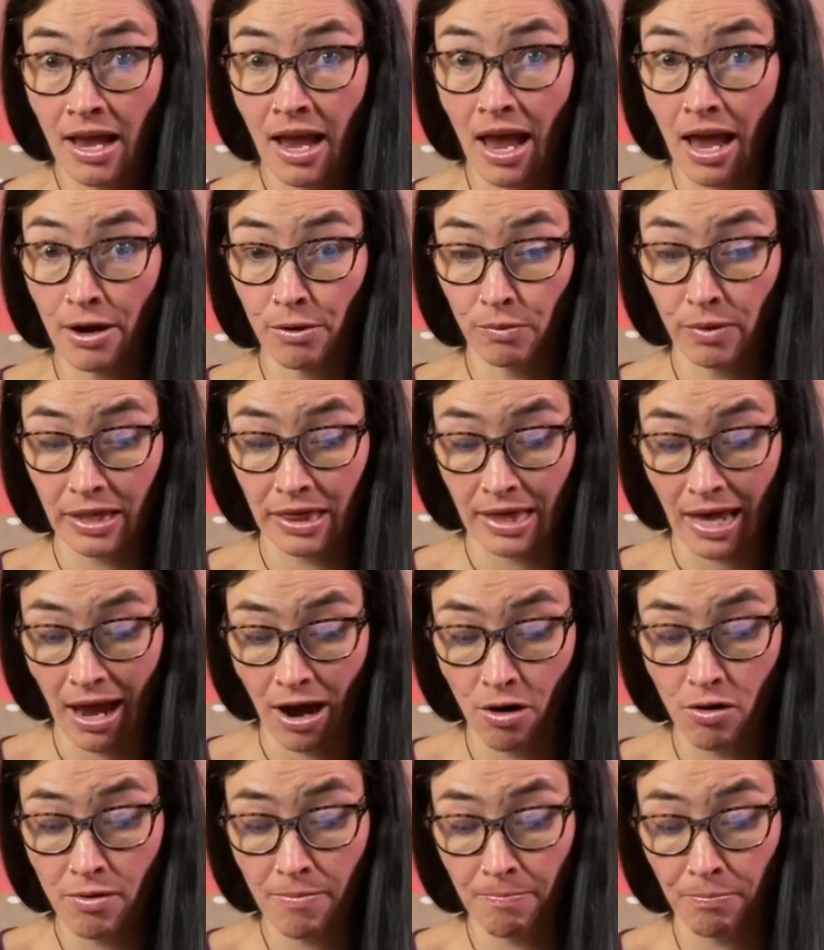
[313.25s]
And
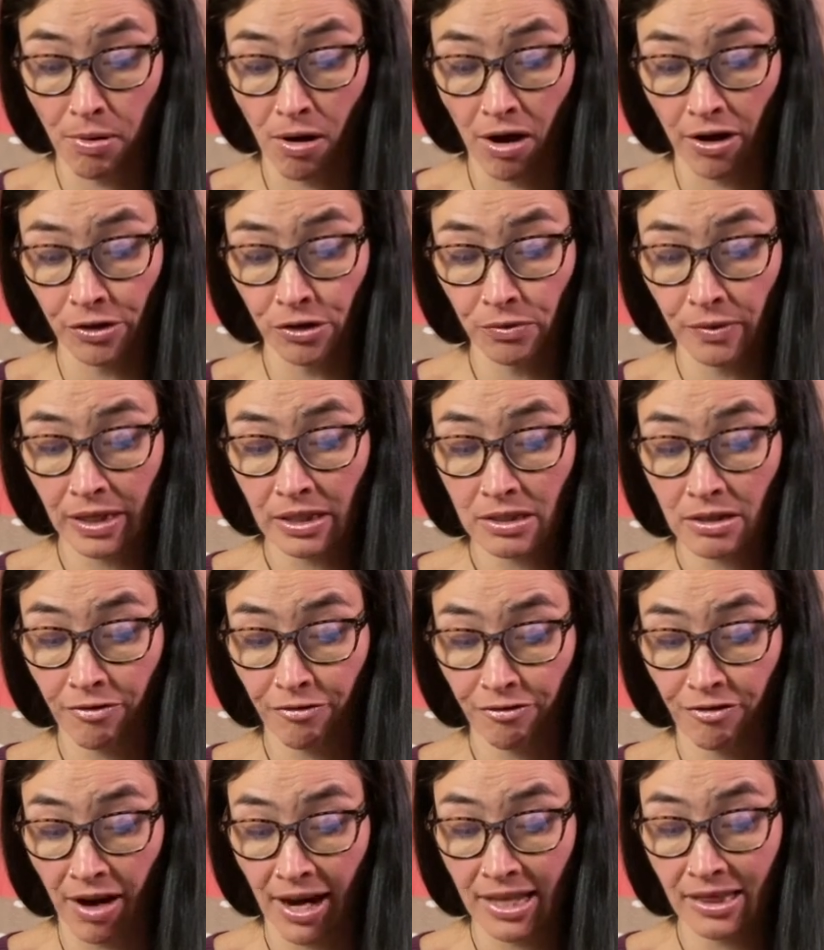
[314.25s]
without bothering to
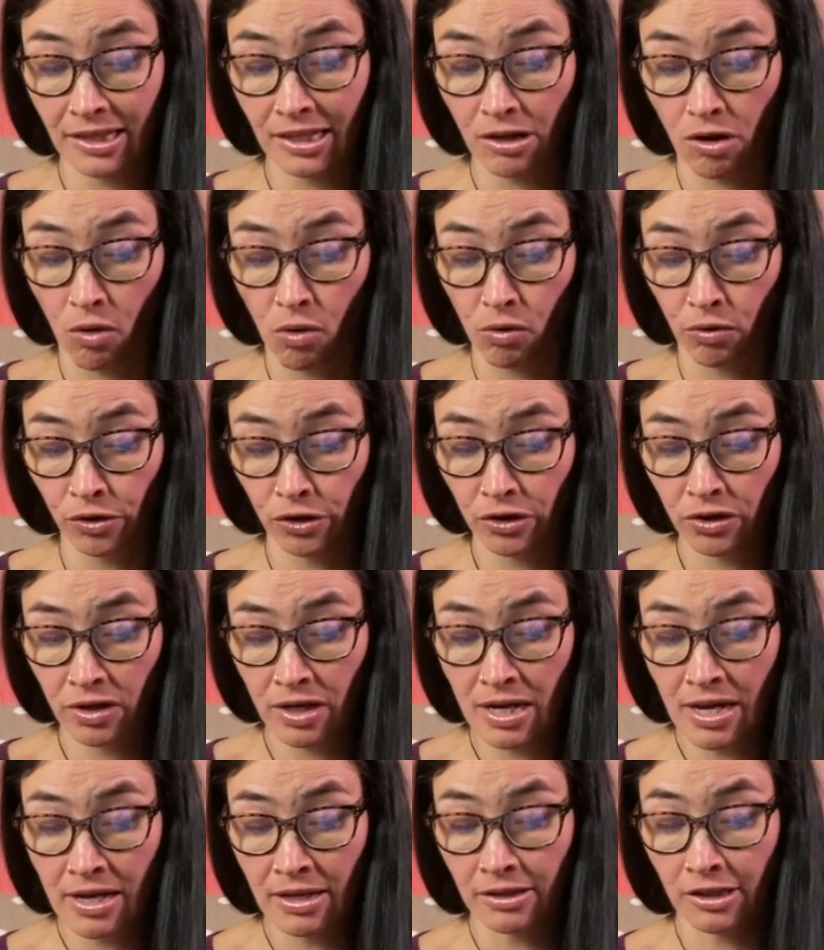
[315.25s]
find the owner,
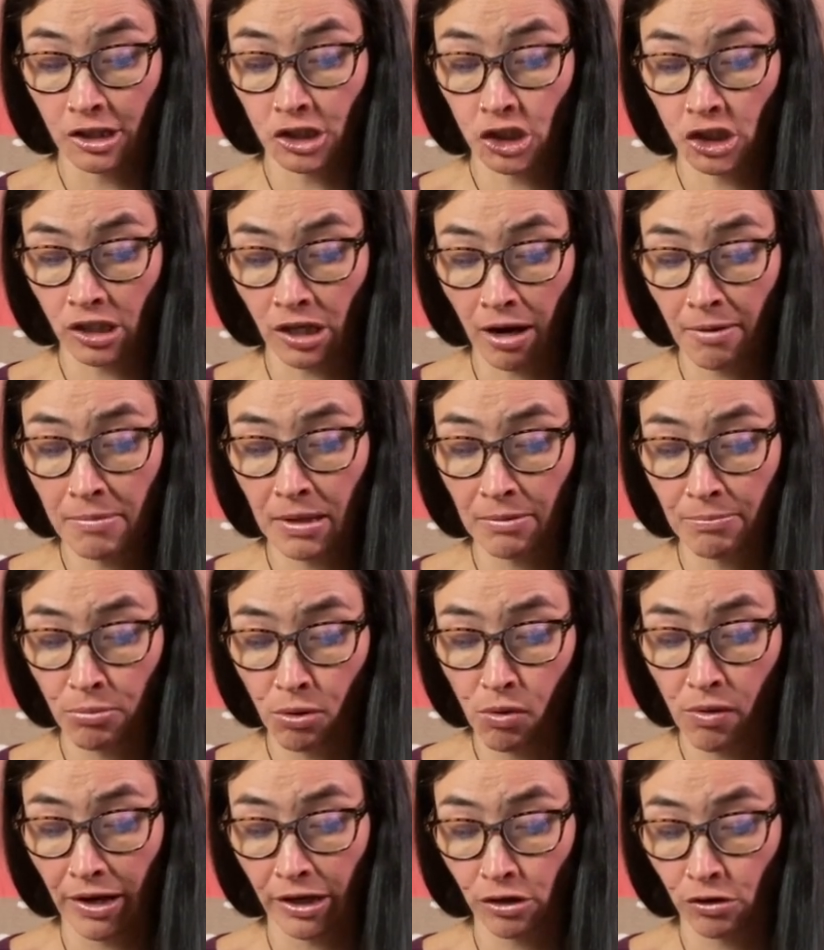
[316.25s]
the chubby
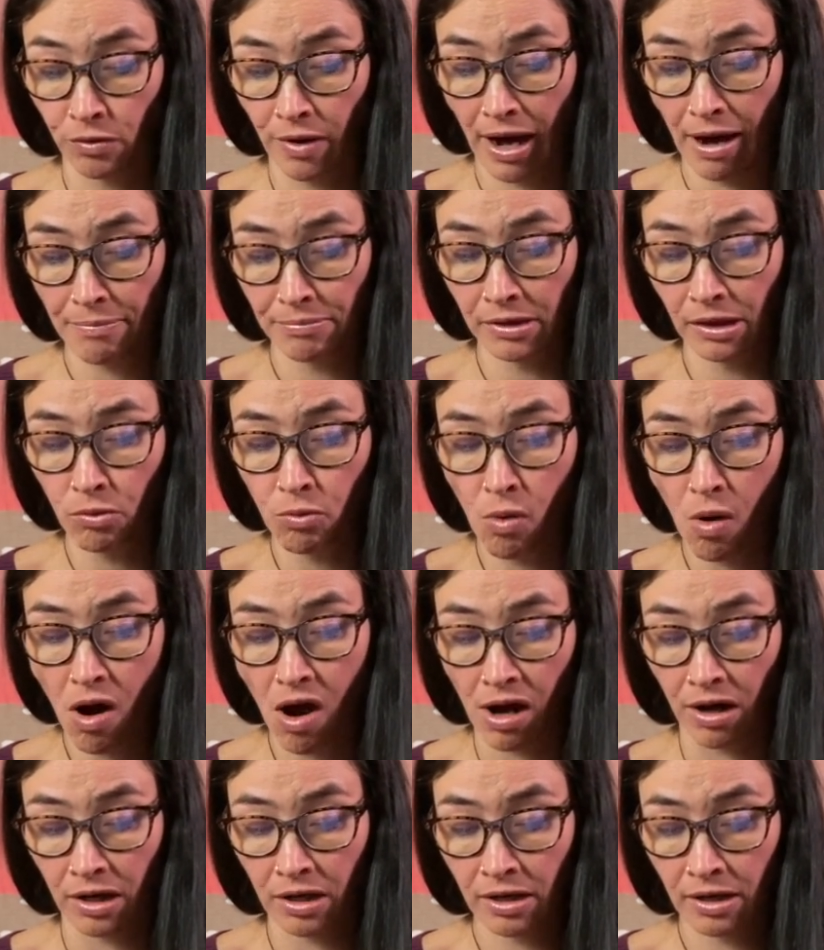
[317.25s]
boy grabbed the
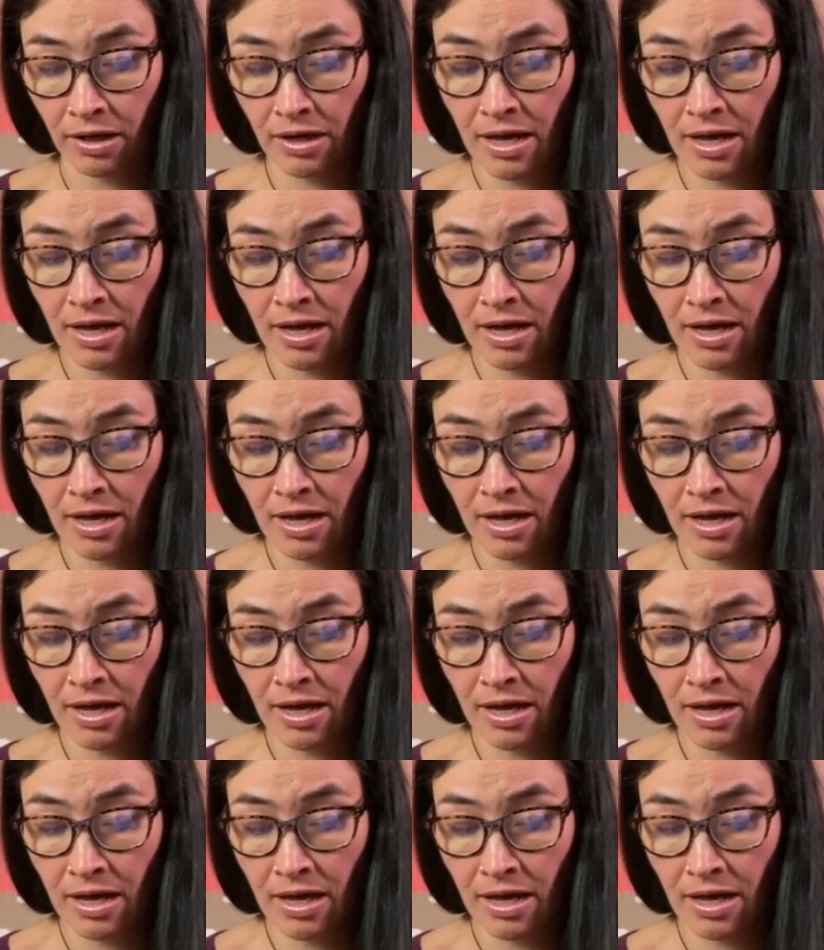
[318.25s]
wok.